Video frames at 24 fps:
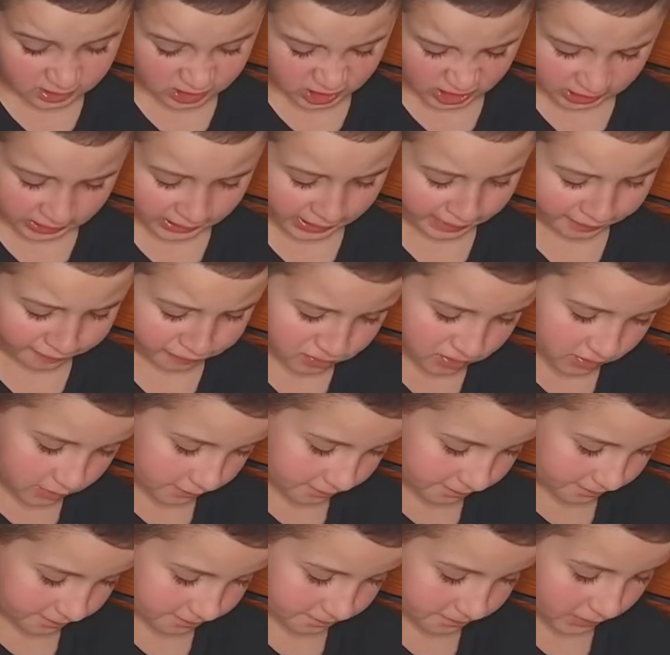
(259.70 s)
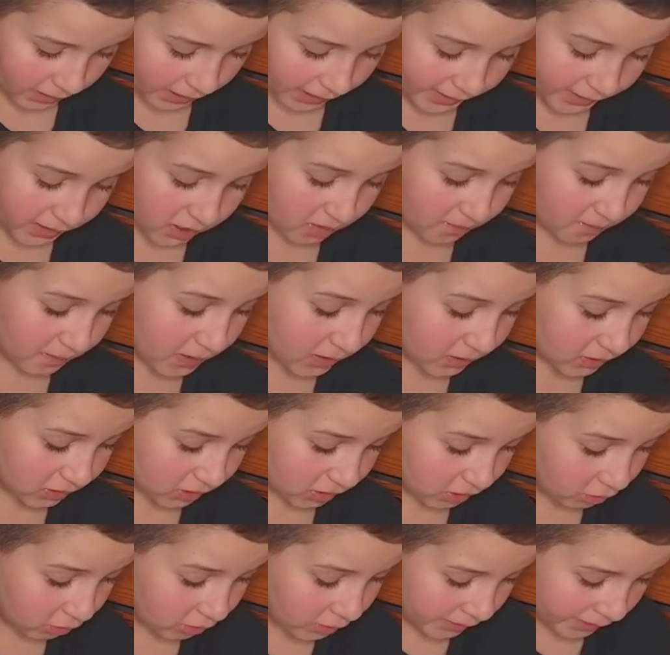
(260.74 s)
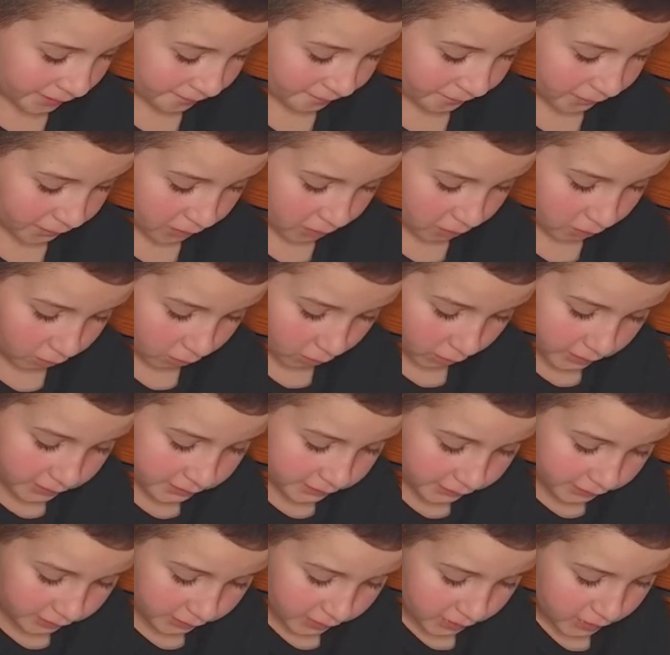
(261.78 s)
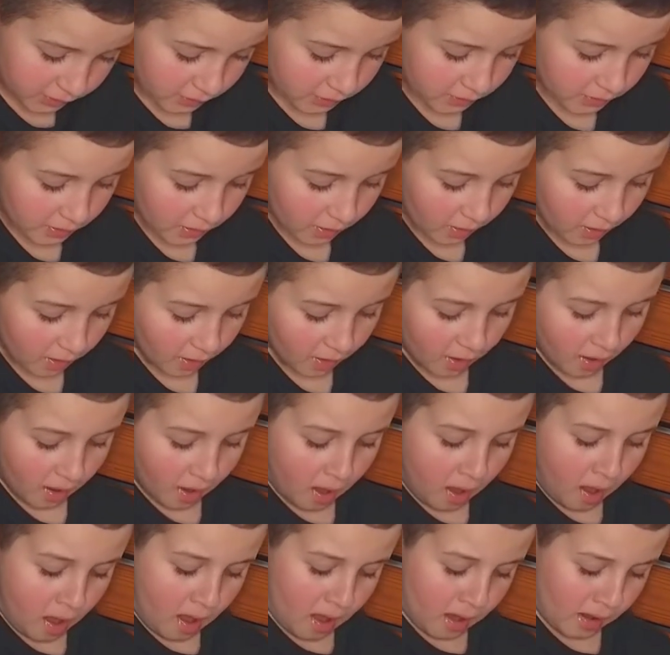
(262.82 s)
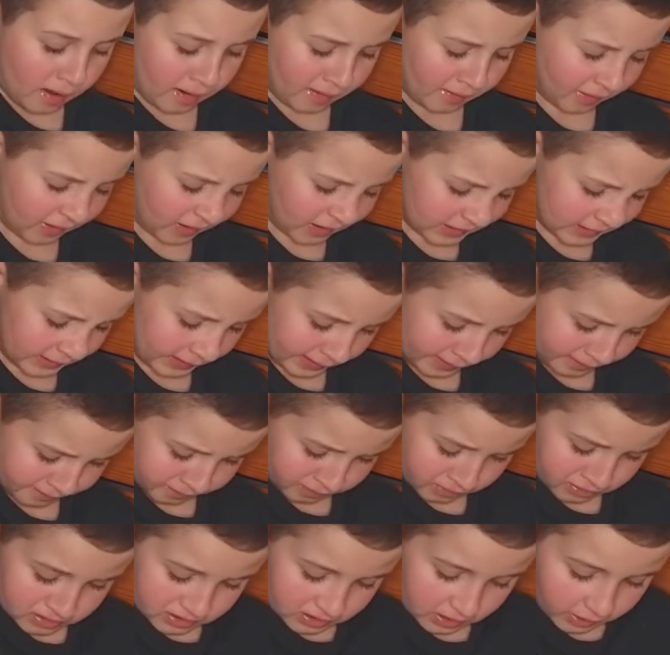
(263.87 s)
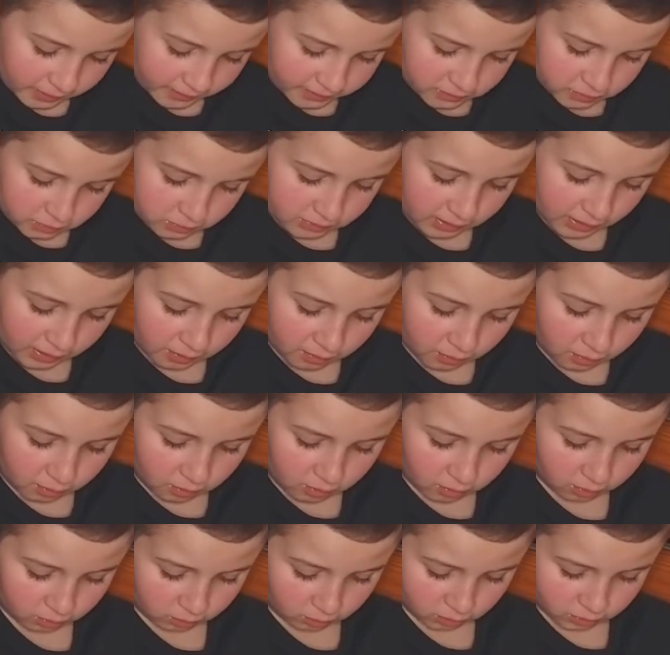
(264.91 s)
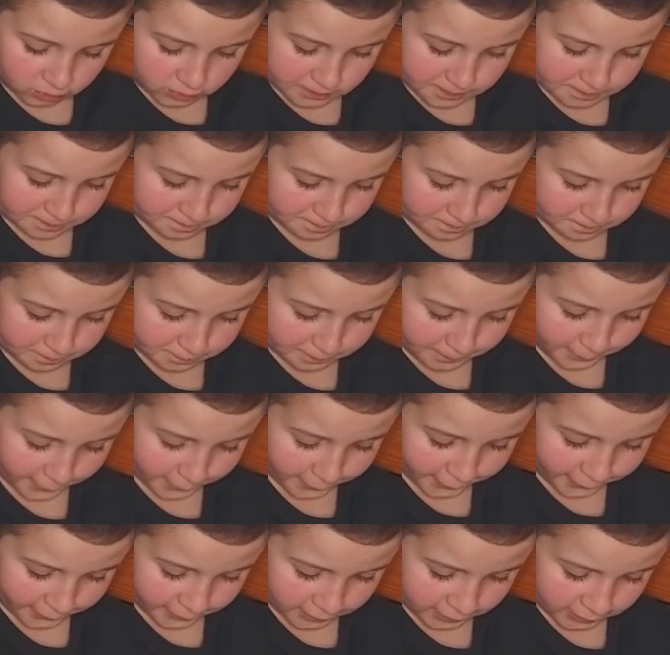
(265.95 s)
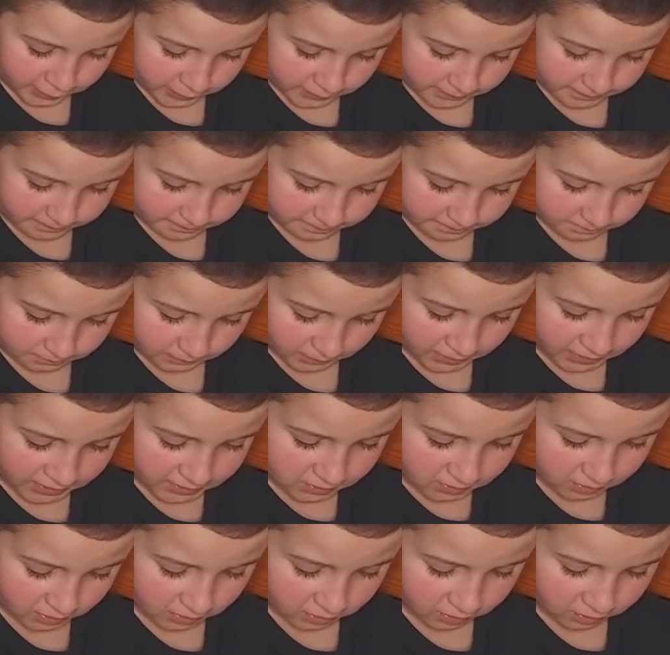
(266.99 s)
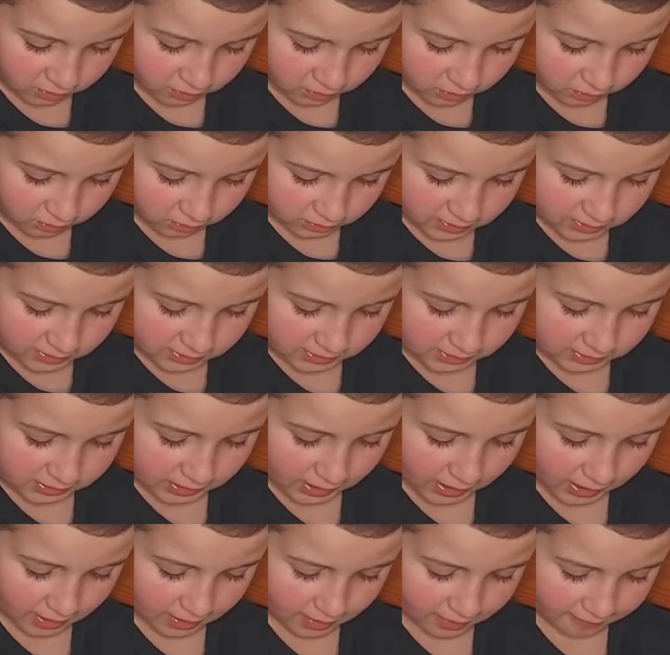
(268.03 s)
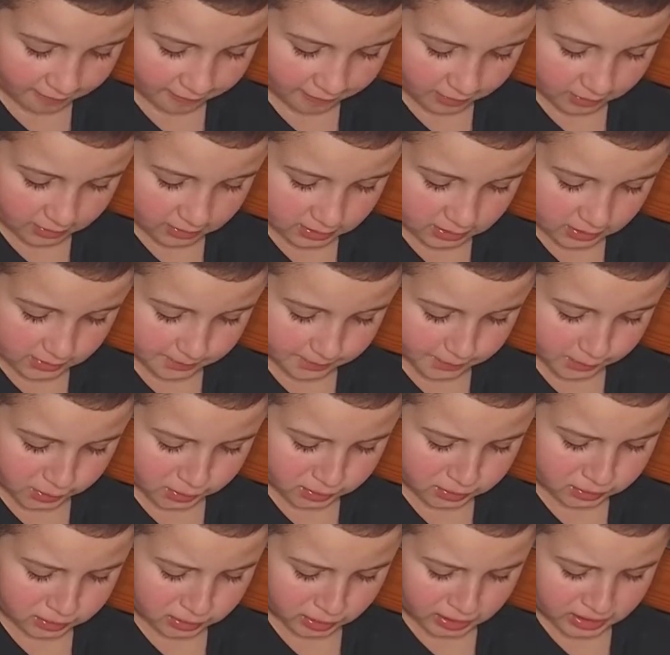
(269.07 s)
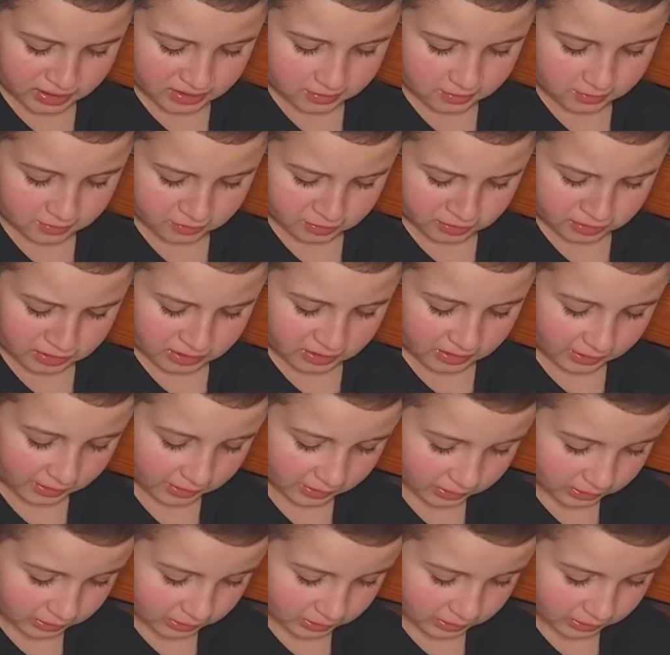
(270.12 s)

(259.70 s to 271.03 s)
she laughed. I can make you one if you want. I like my scarves without holes, but it's Uncle Kevin's birthday soon. He'd